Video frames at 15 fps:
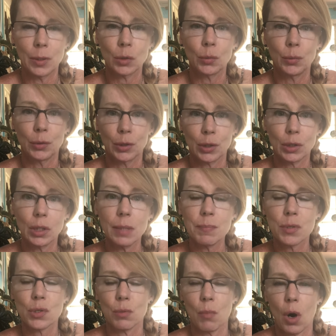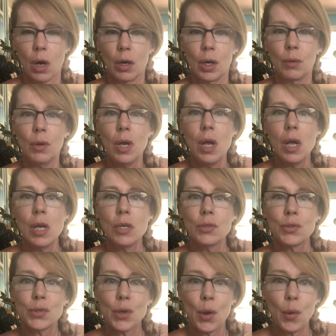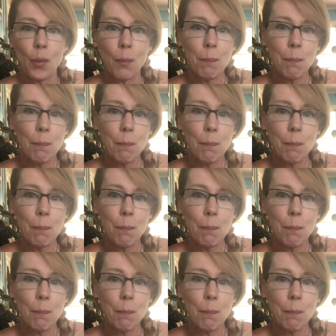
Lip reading: lunar eclipse tomorrow. So